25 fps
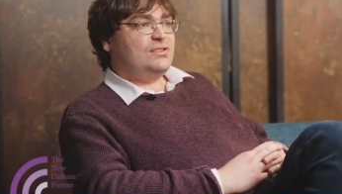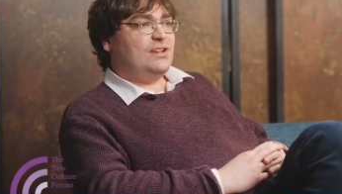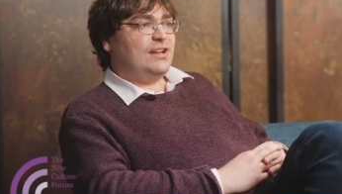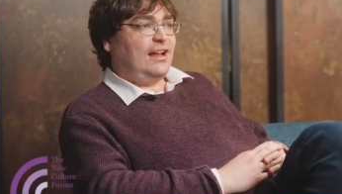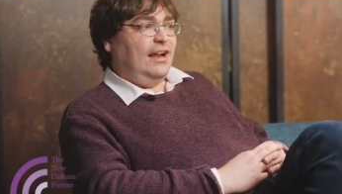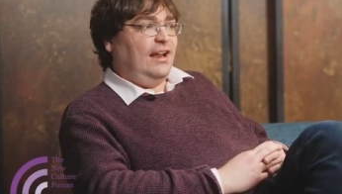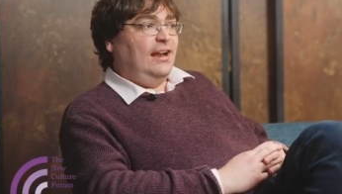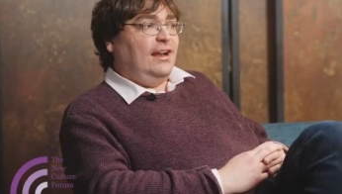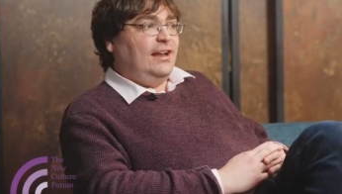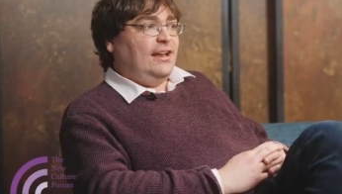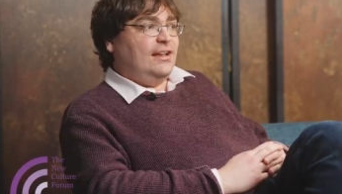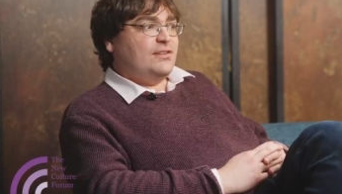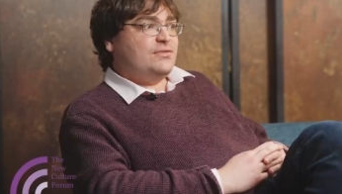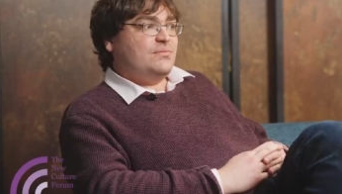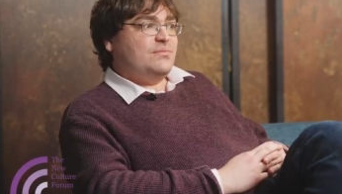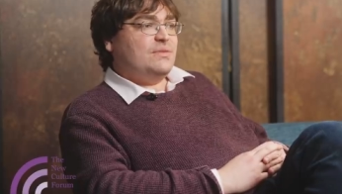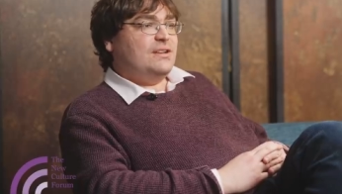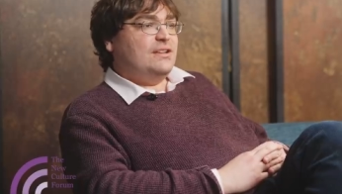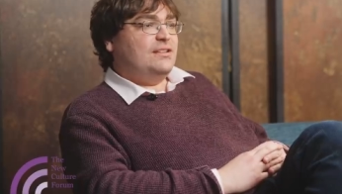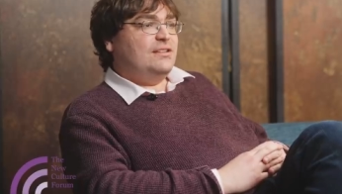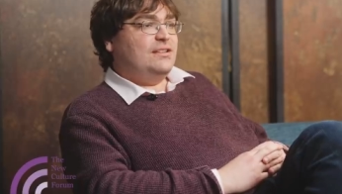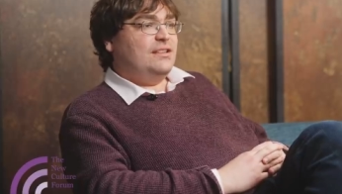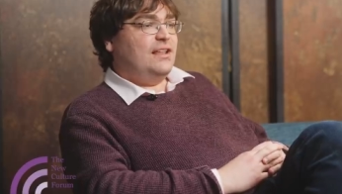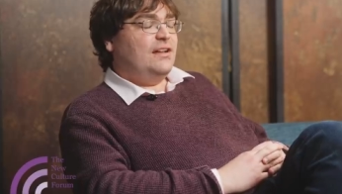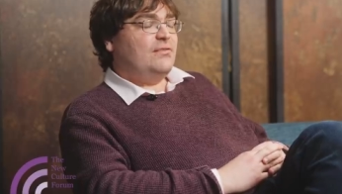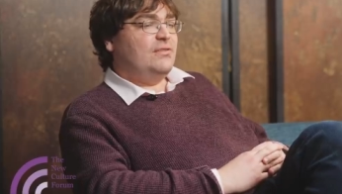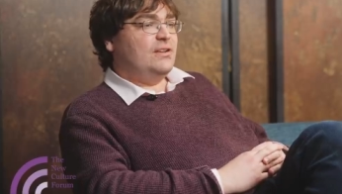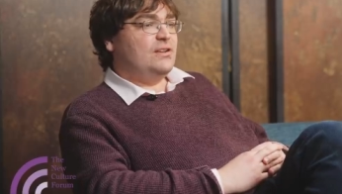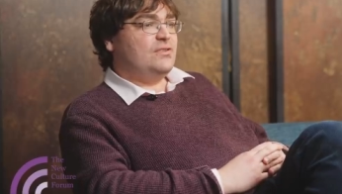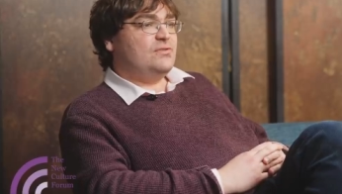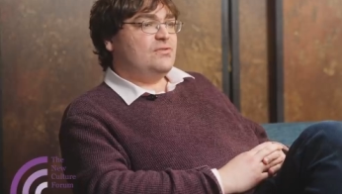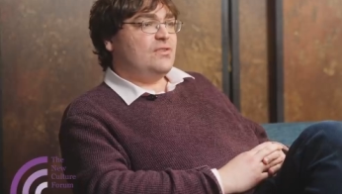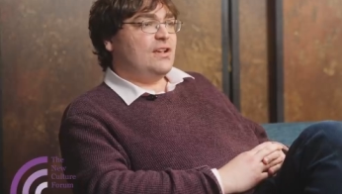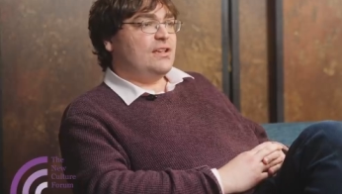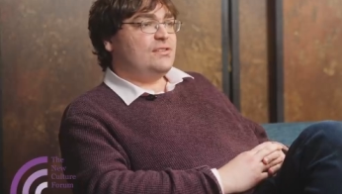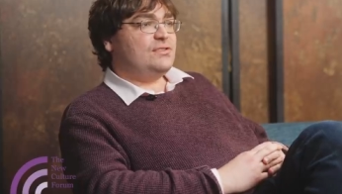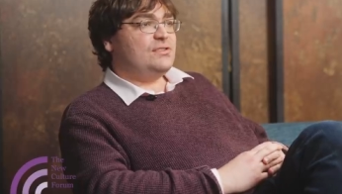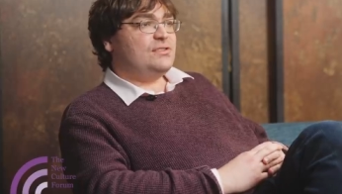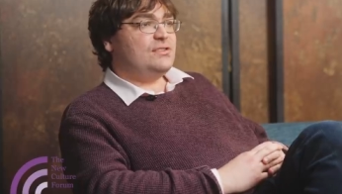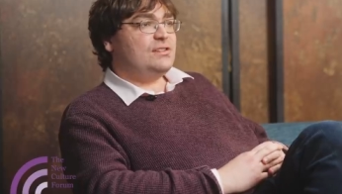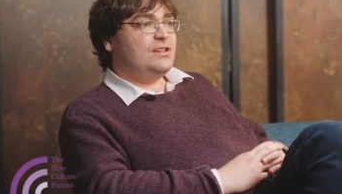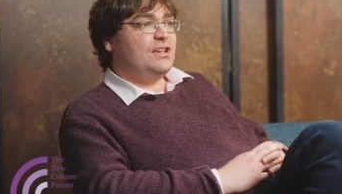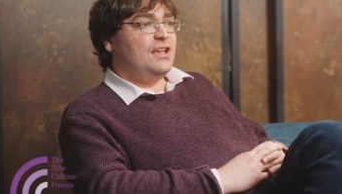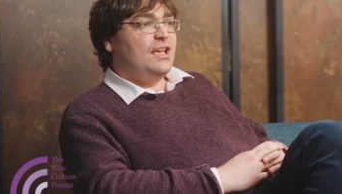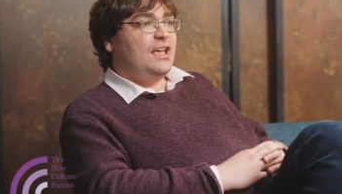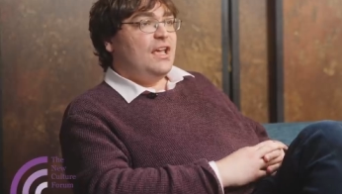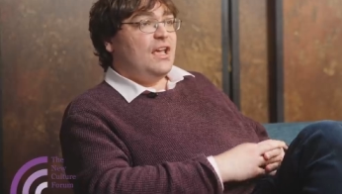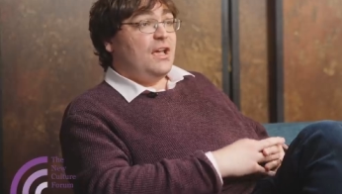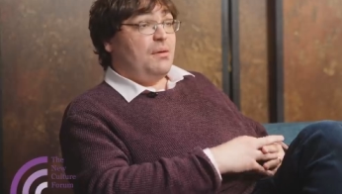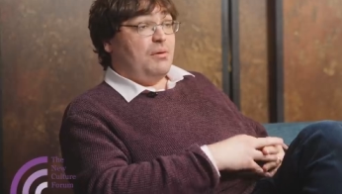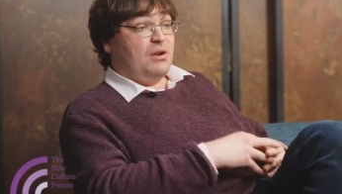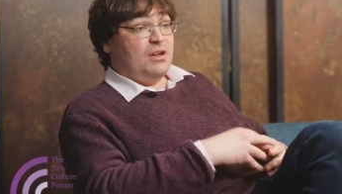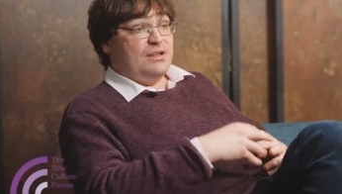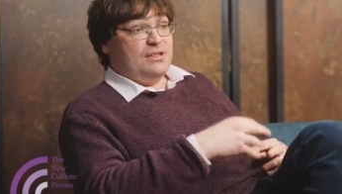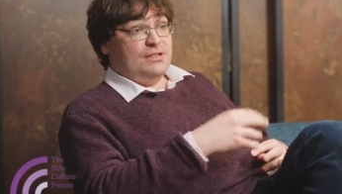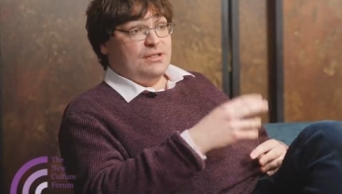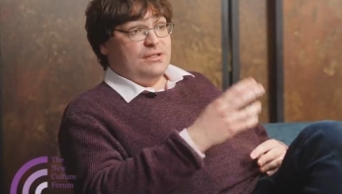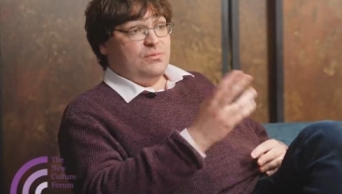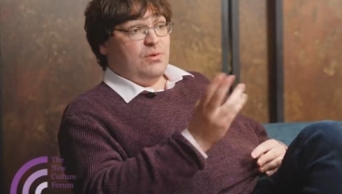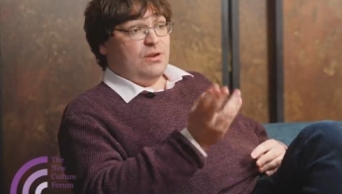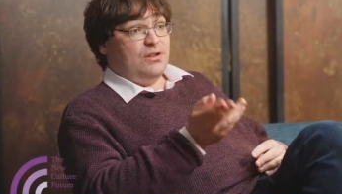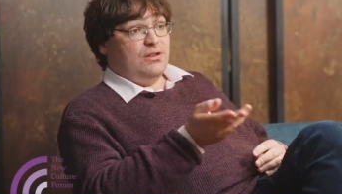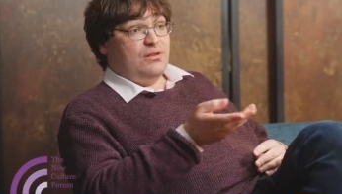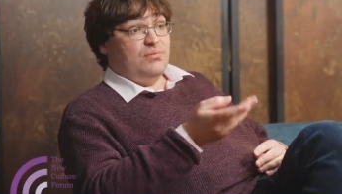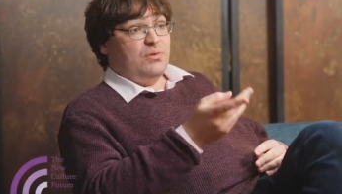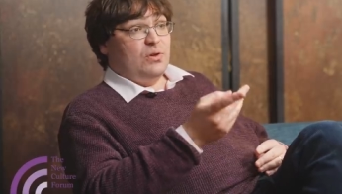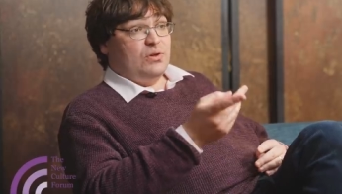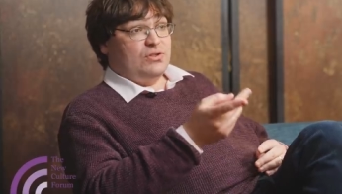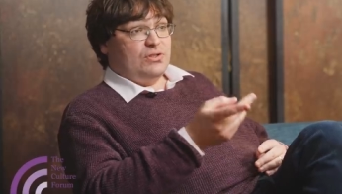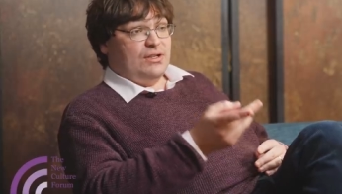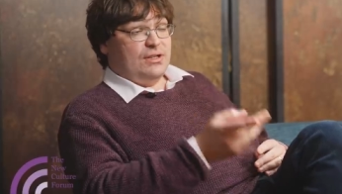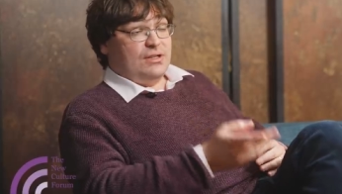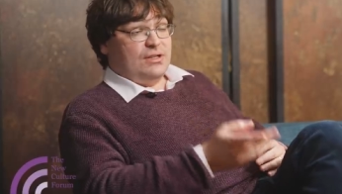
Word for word: It clearly hasn't been in their interests. When I did one of the books I